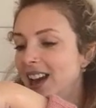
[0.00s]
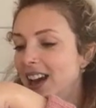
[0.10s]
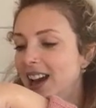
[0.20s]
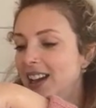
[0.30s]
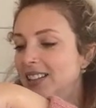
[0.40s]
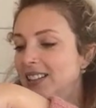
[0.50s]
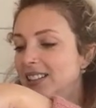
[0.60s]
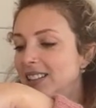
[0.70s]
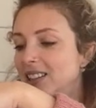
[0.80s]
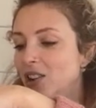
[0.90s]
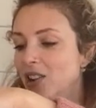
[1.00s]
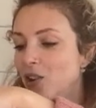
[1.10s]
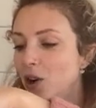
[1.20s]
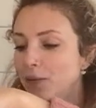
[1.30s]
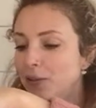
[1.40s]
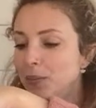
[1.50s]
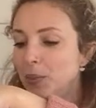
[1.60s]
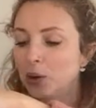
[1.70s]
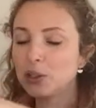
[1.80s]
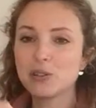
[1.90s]
And often
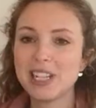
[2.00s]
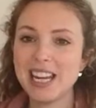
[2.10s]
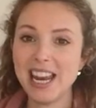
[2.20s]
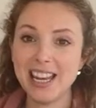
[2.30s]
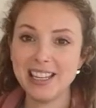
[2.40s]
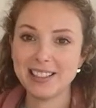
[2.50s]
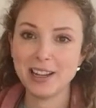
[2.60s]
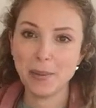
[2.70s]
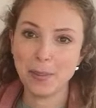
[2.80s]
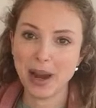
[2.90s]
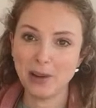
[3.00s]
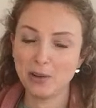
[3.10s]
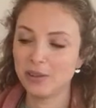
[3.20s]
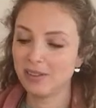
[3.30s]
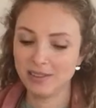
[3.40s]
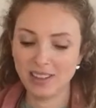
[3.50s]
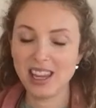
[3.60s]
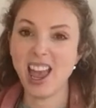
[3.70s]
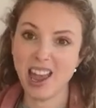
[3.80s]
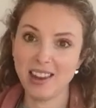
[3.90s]
pottery isn't about
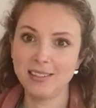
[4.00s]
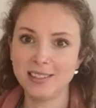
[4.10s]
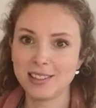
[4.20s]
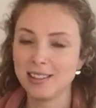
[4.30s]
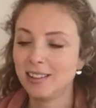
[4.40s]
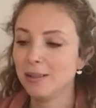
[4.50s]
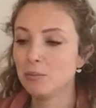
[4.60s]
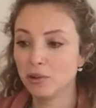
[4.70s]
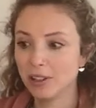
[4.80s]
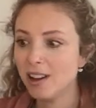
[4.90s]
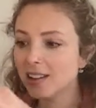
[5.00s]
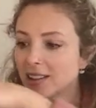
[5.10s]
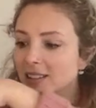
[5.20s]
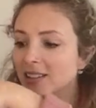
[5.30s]
the end product.